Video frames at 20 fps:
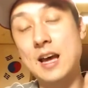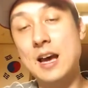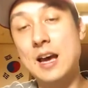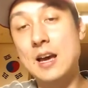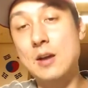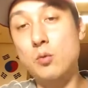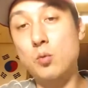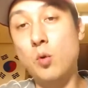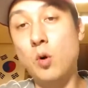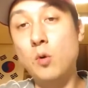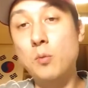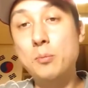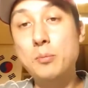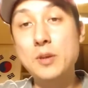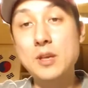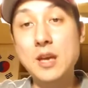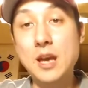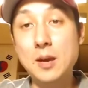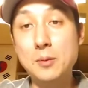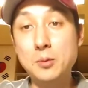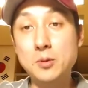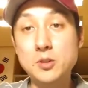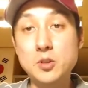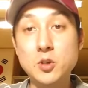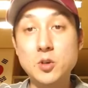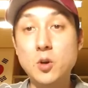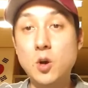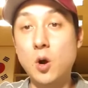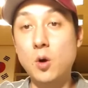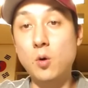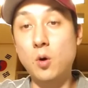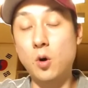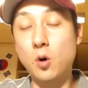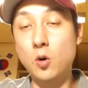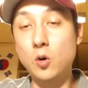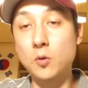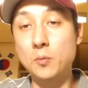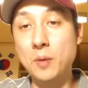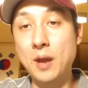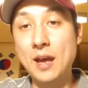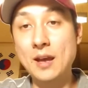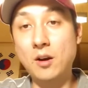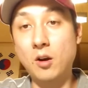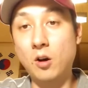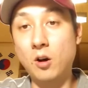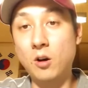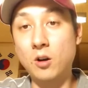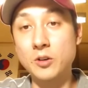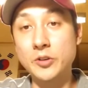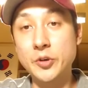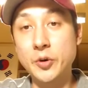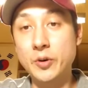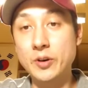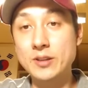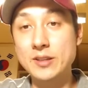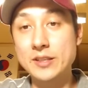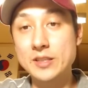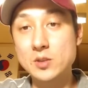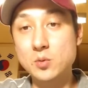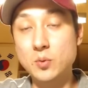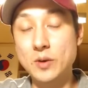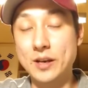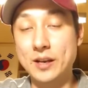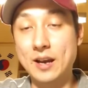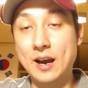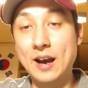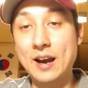I won't be able to go home at all during this week.